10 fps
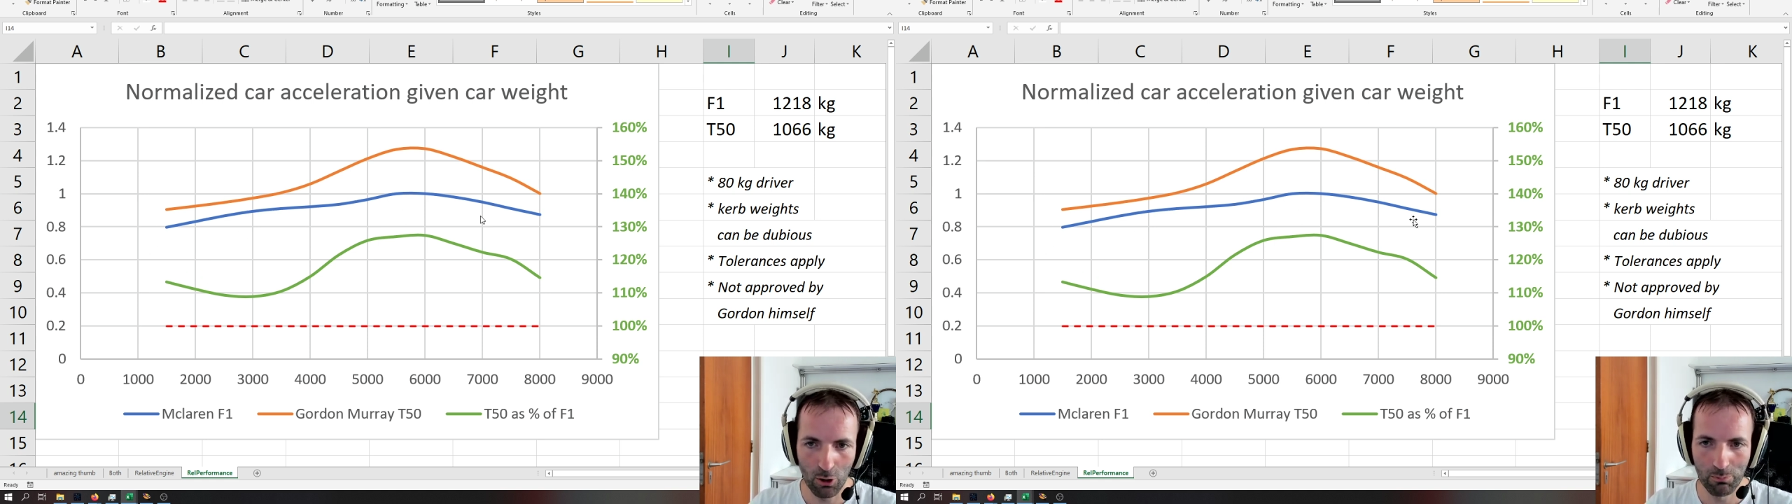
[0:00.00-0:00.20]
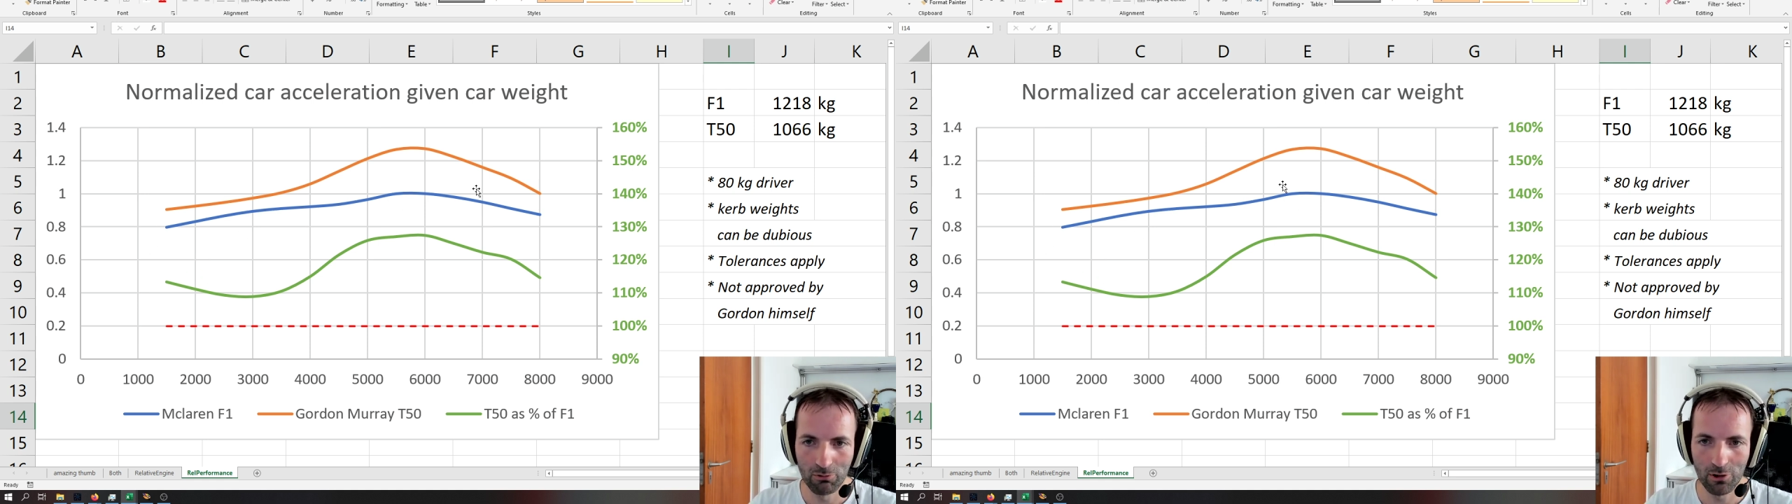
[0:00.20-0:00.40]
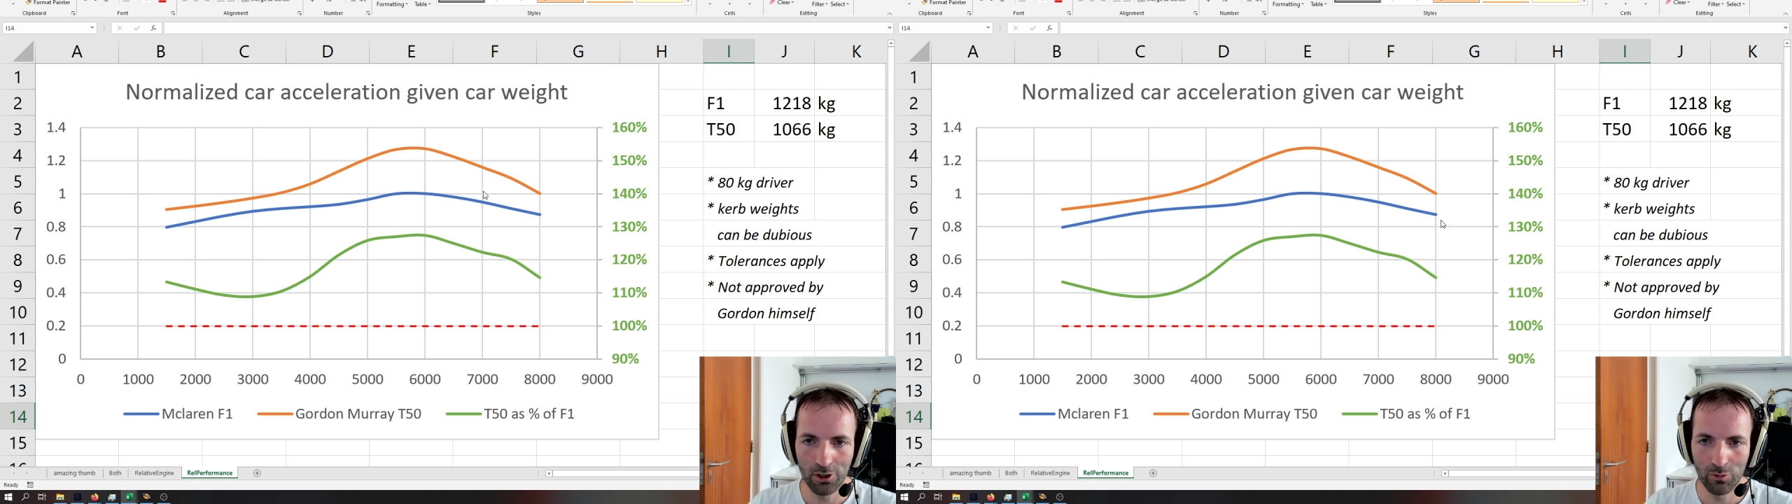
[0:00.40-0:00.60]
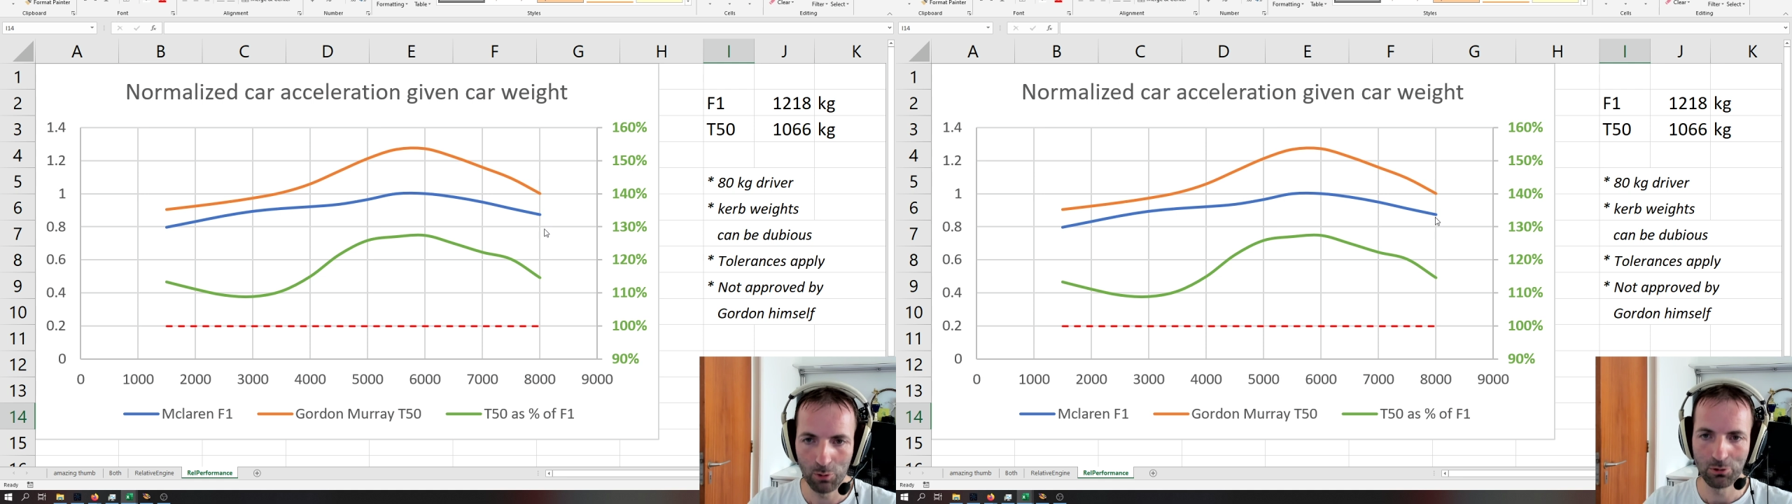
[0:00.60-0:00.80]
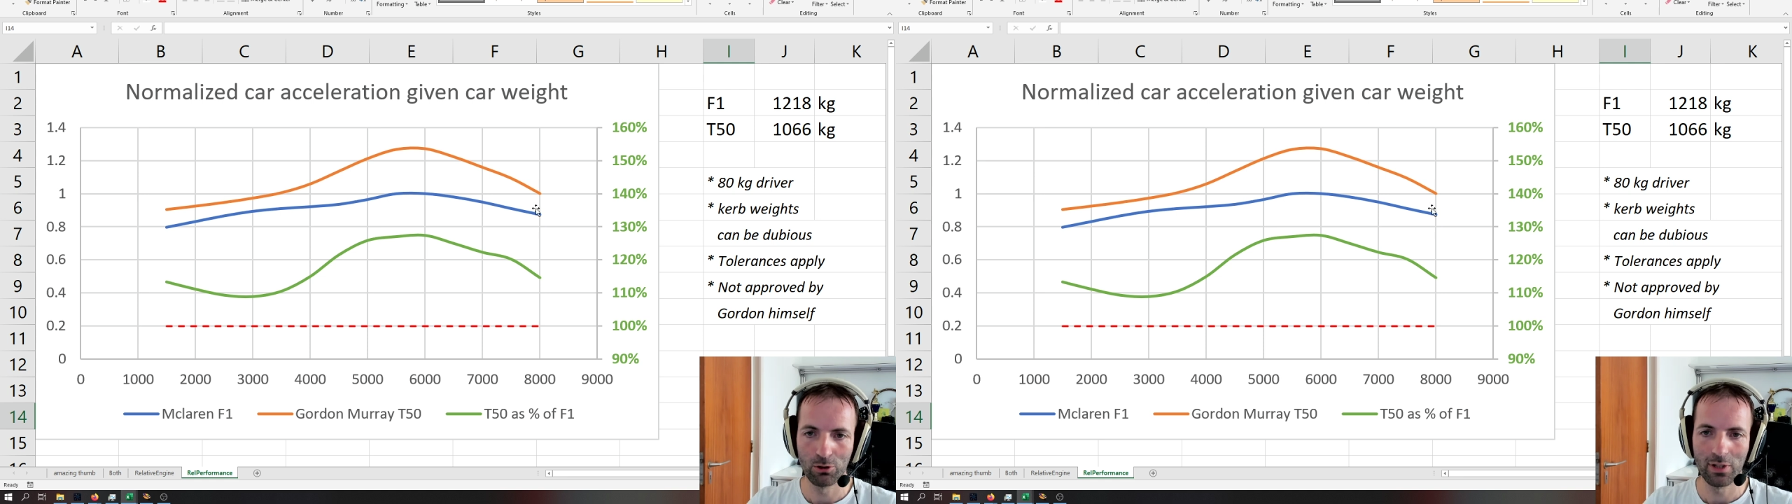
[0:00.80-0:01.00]
up all the way
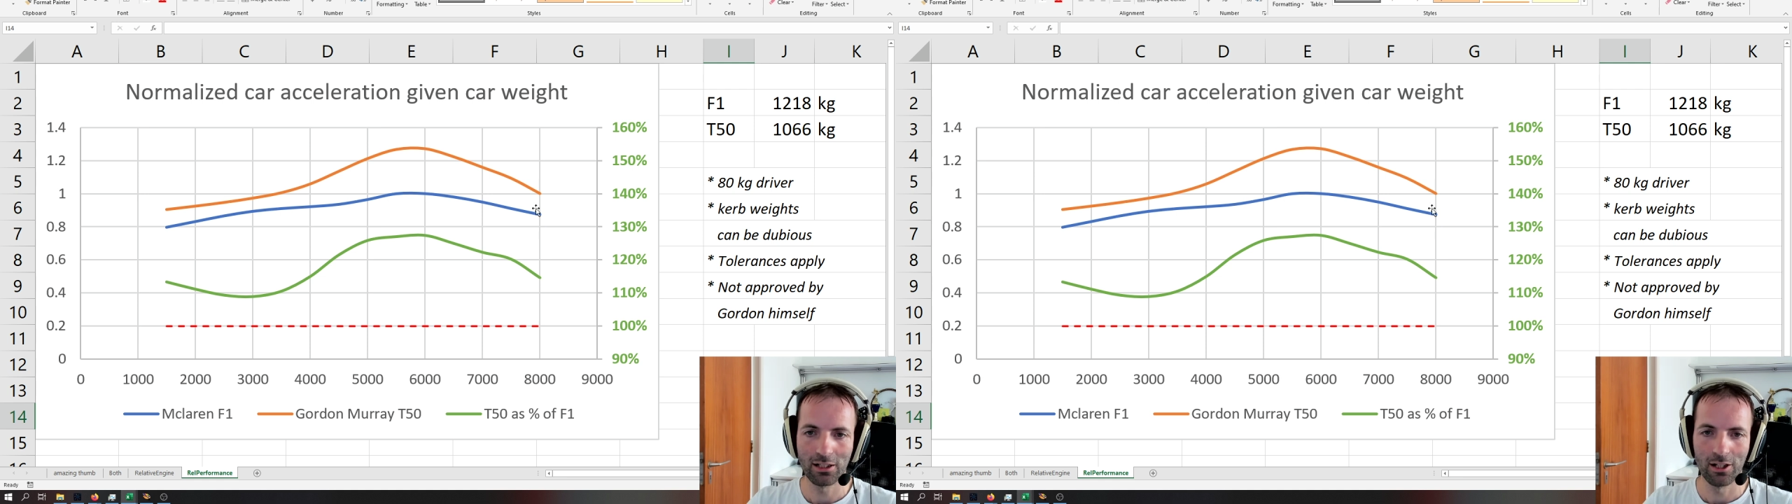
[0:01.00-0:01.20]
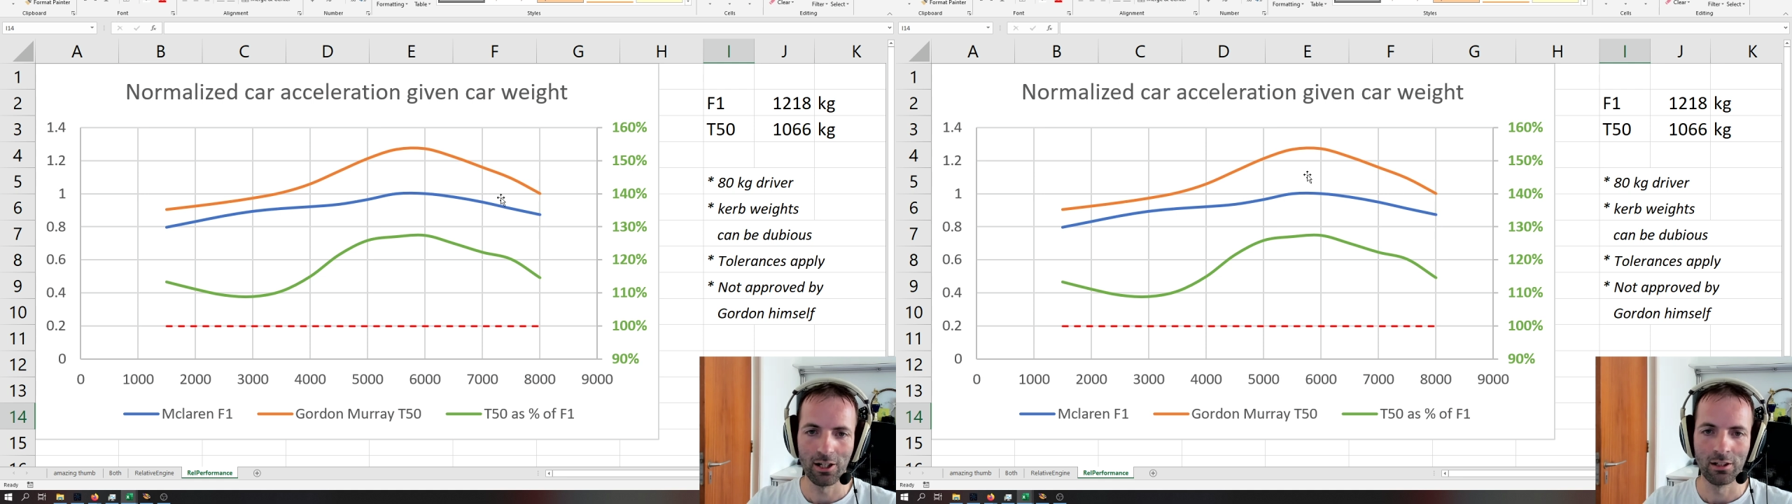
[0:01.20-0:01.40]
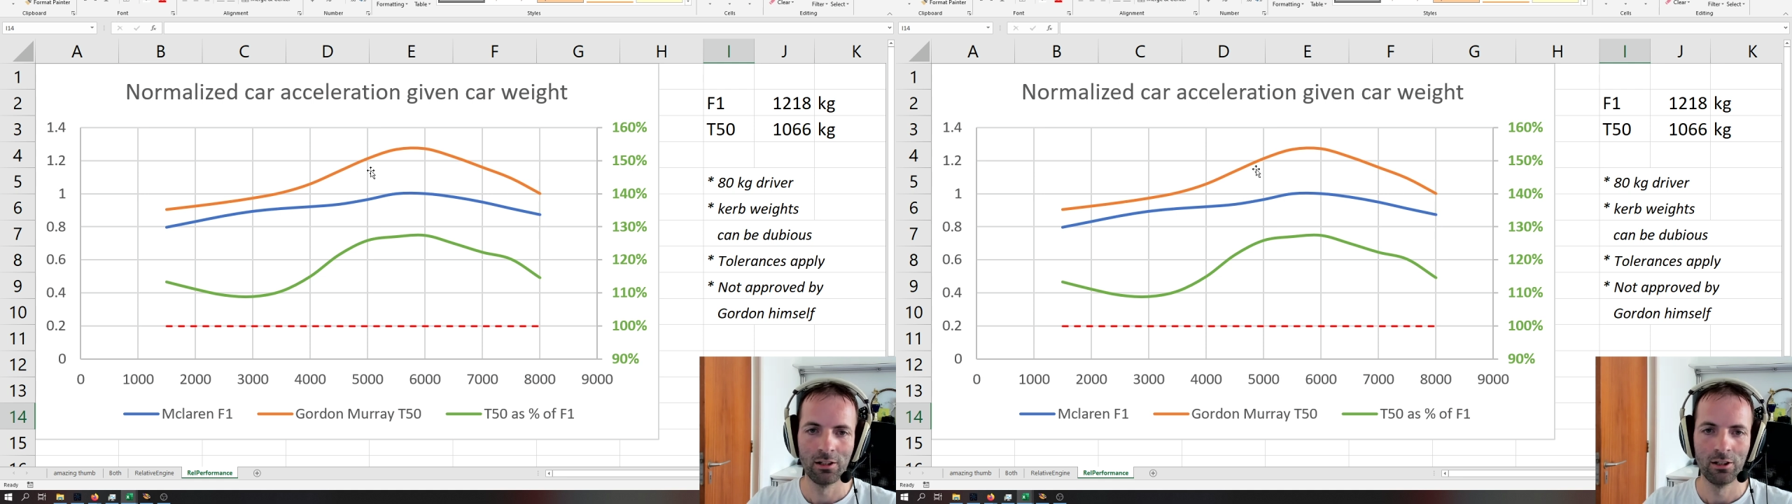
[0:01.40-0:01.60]
up to the red line,